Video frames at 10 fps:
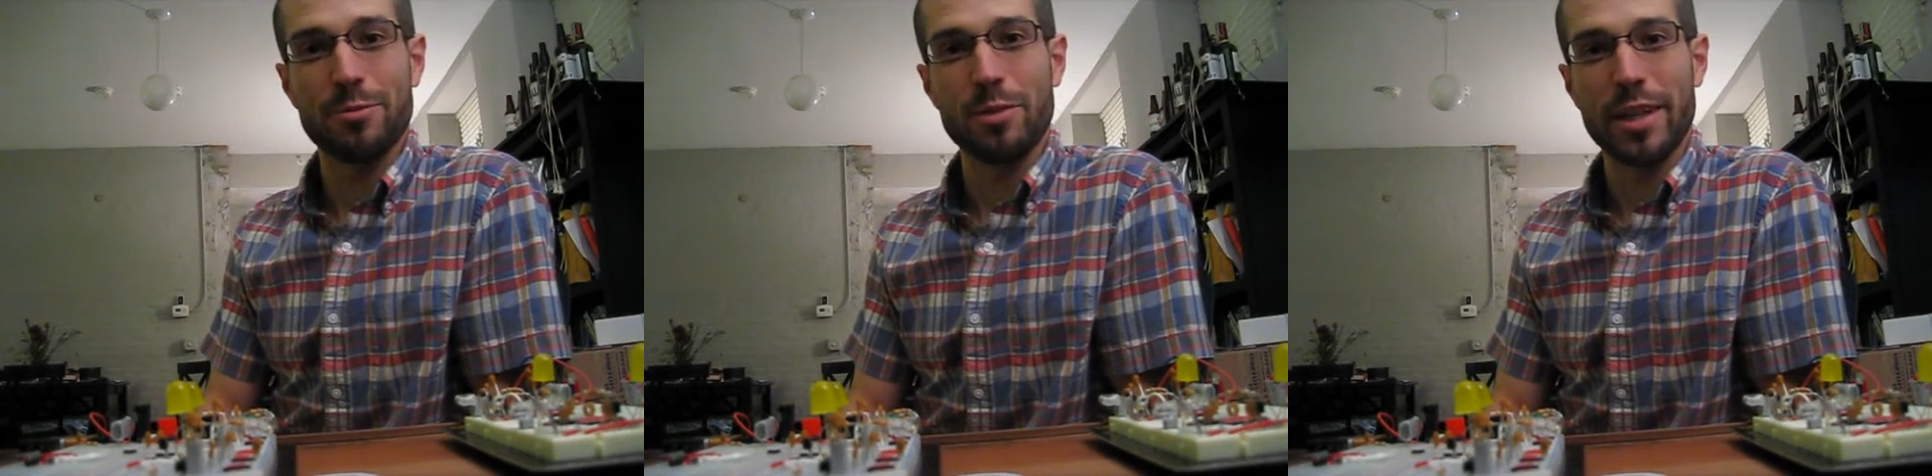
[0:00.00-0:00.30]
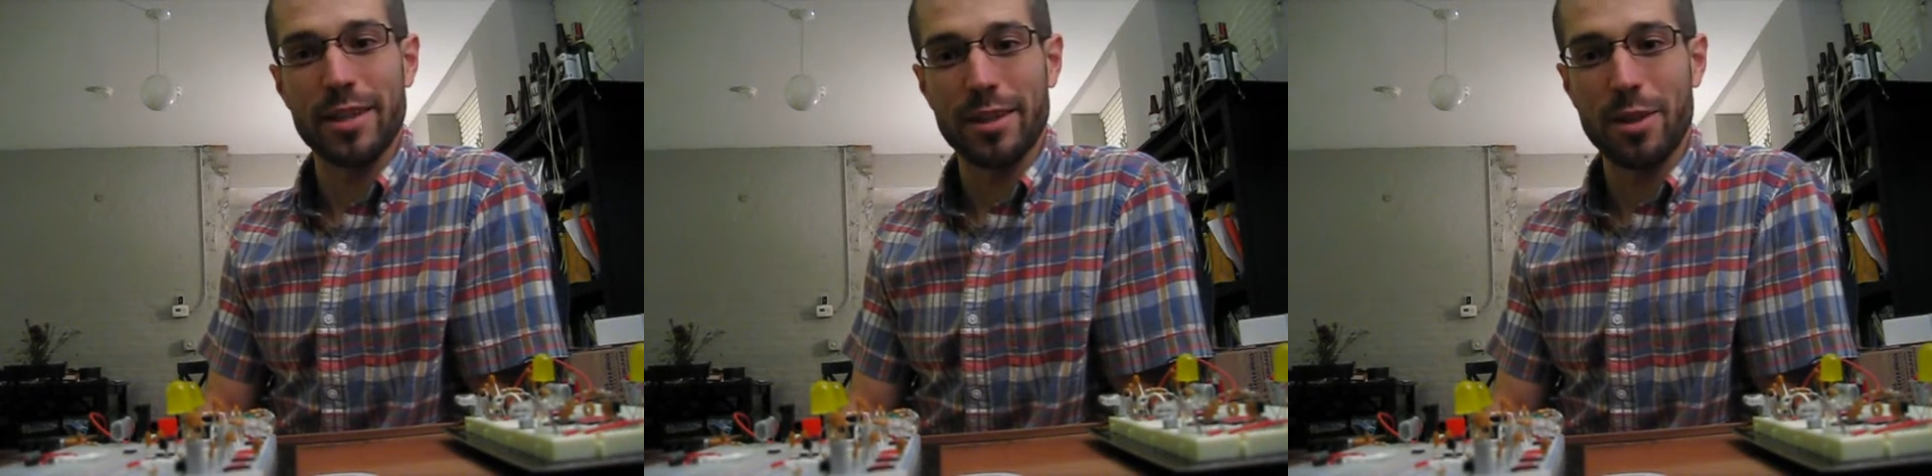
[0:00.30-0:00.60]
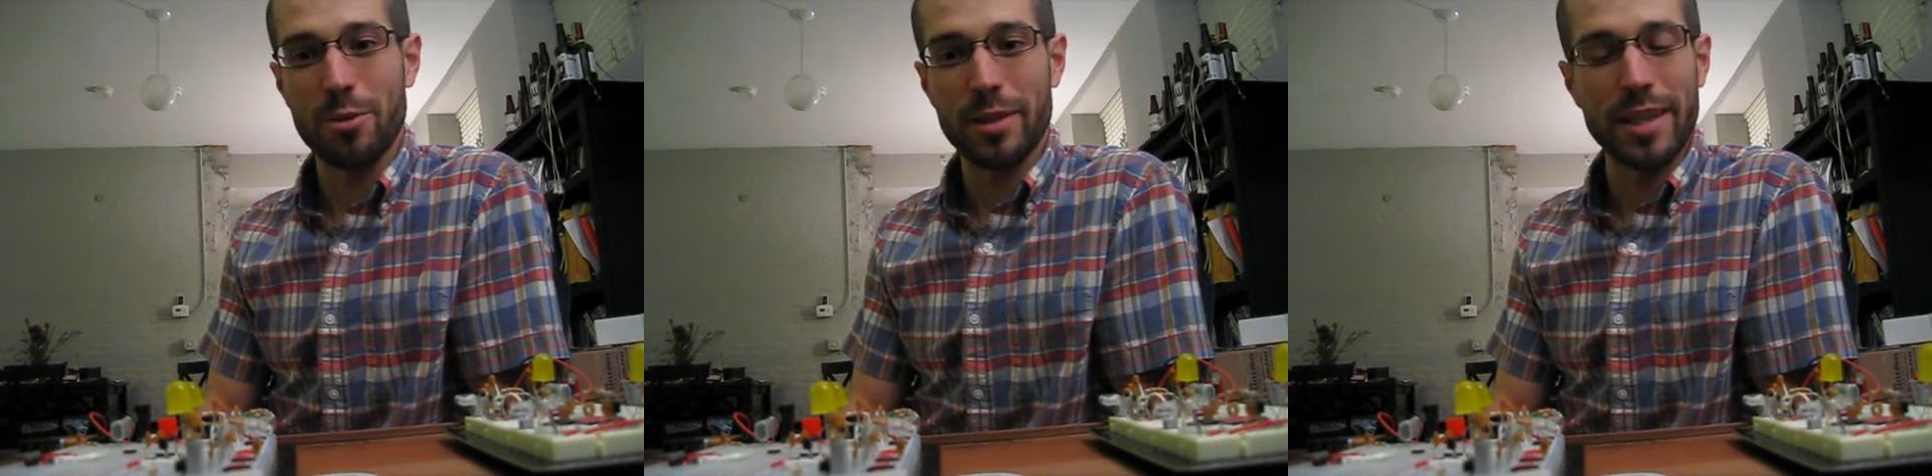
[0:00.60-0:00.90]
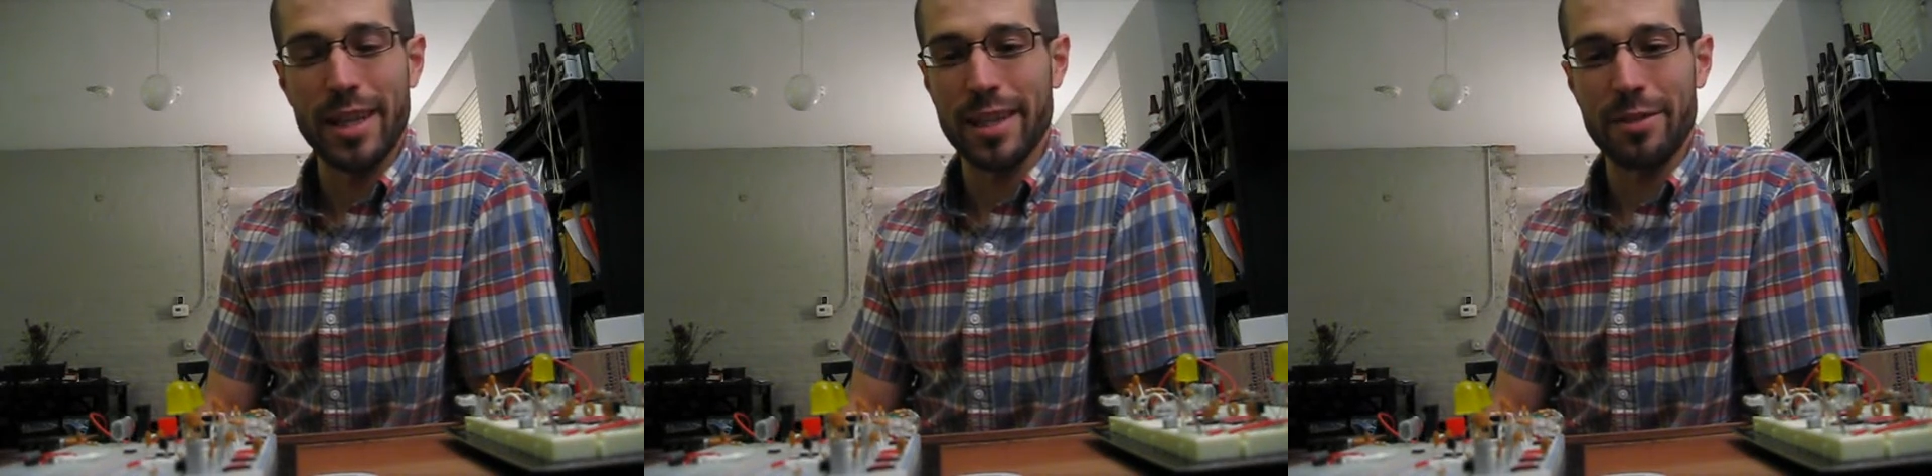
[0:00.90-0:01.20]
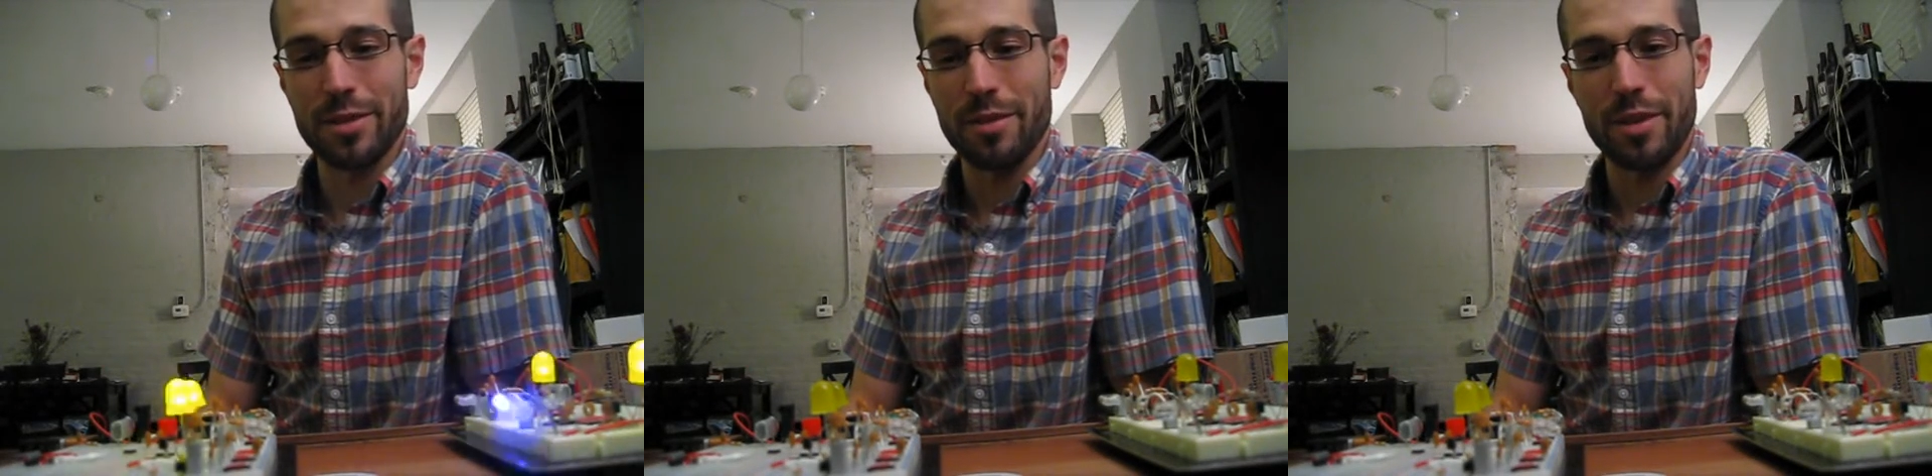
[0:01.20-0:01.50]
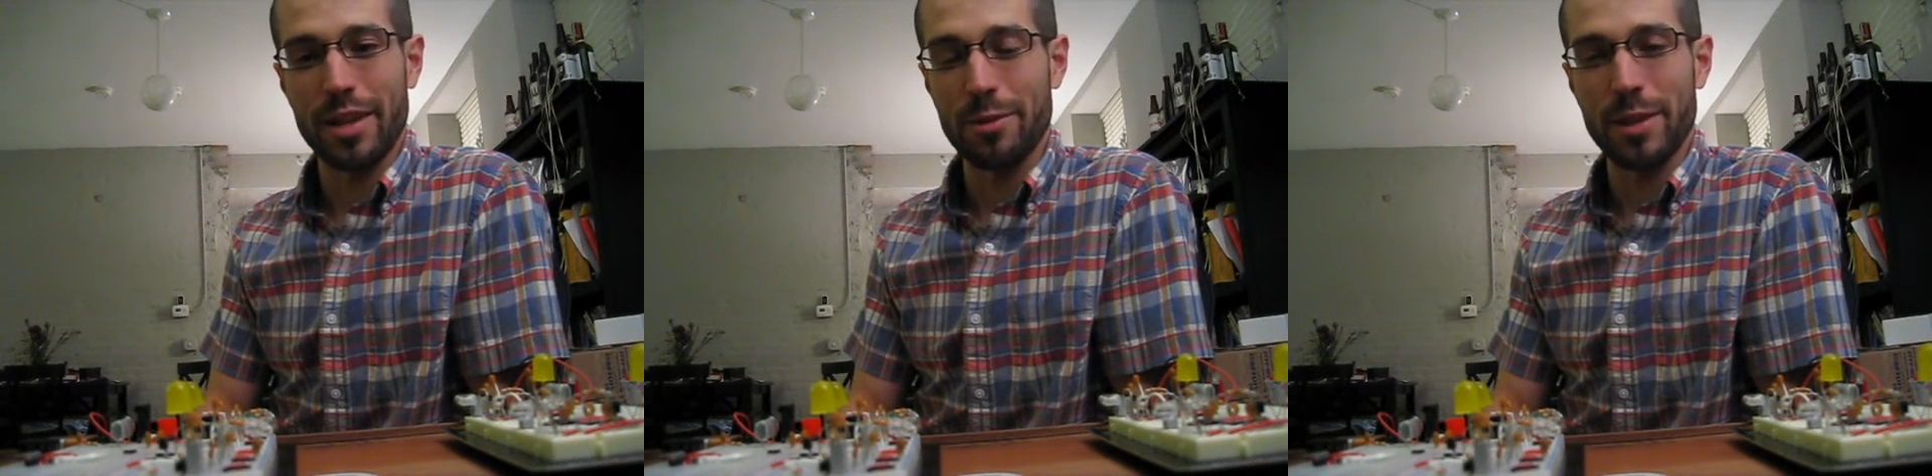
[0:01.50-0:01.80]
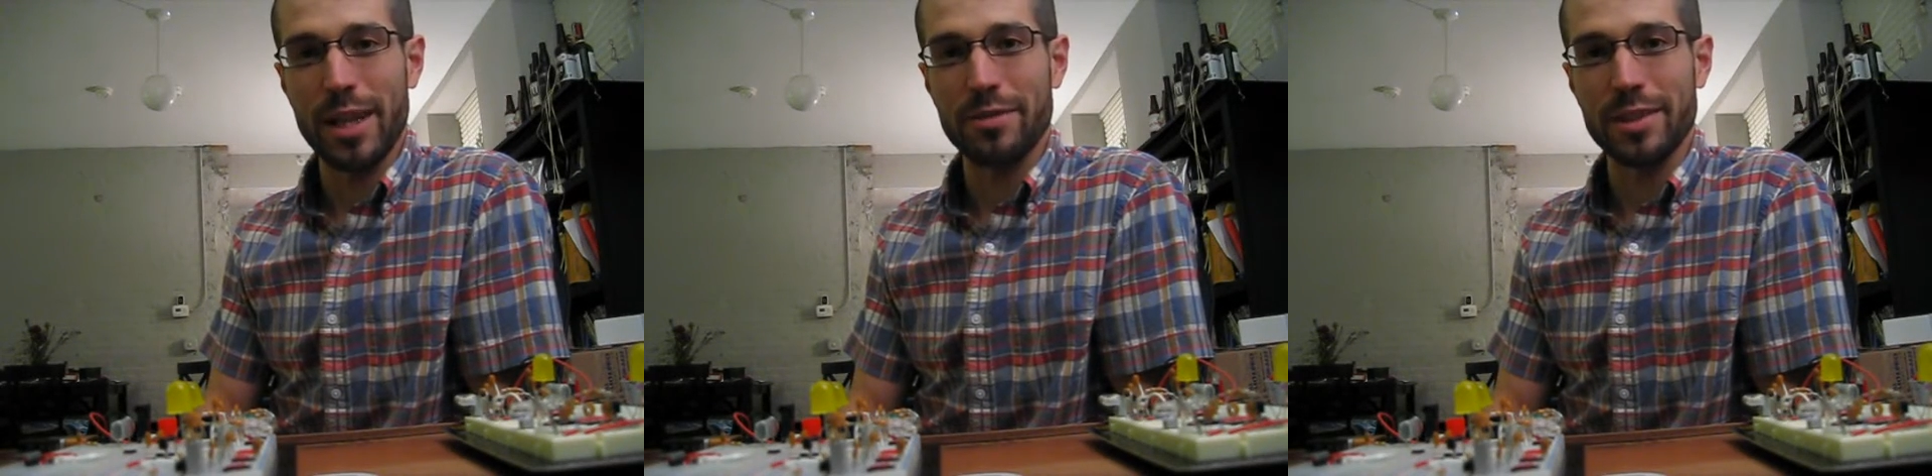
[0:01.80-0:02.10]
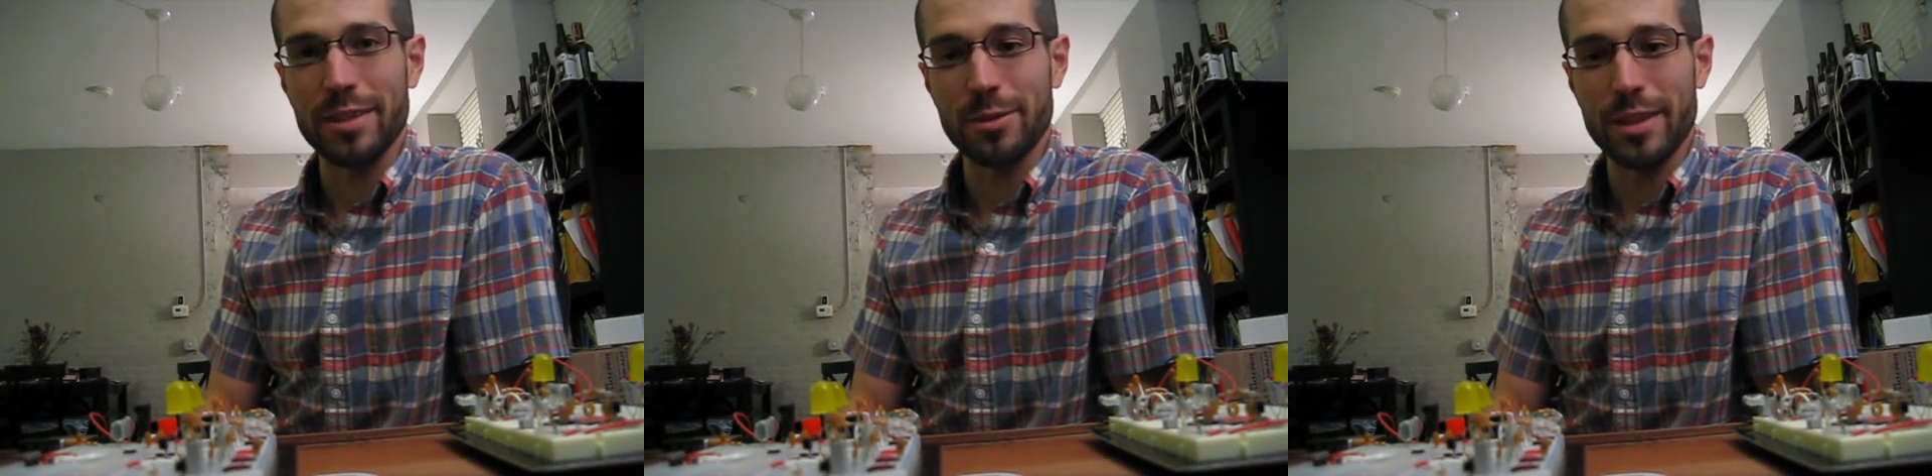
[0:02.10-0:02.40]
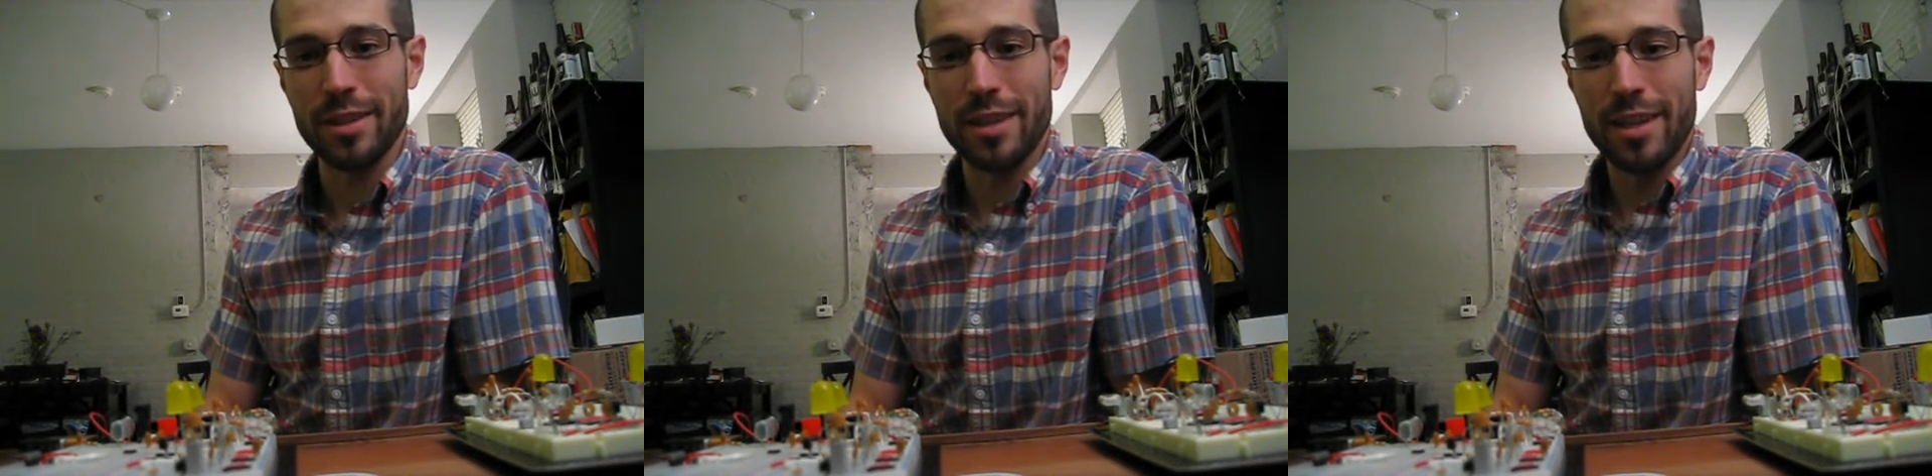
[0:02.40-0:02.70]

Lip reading: writing the code that I'd never thought I would have to deal with.